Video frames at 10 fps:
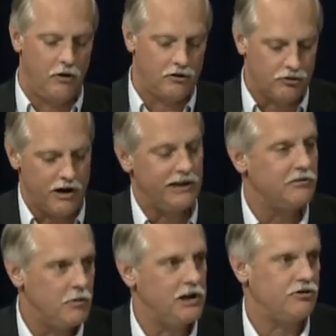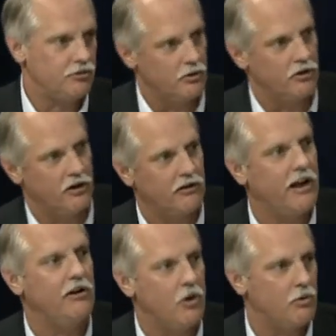They're trying to make sure
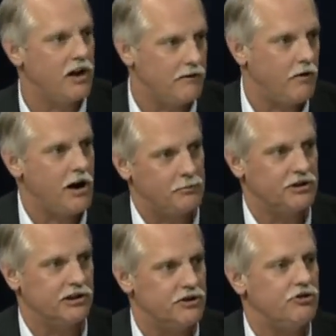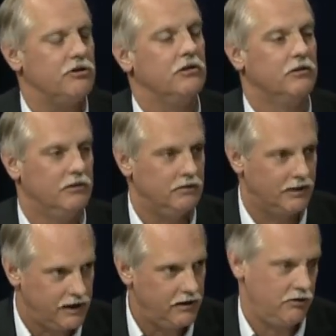that they don't have opposition
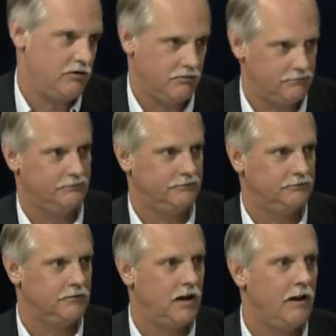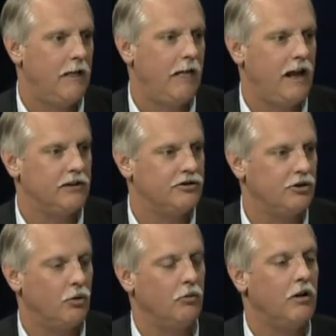either.
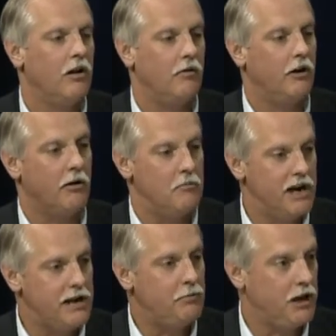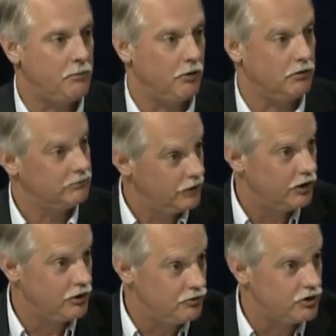And so there are many people,
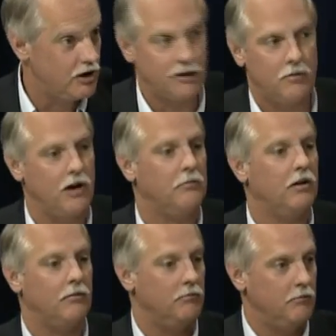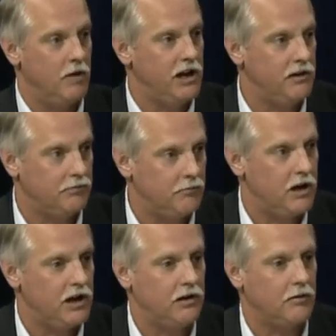you know, you talk about many,
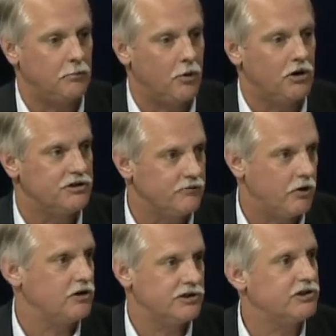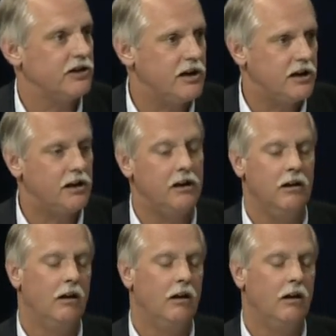many uh, parts of our society.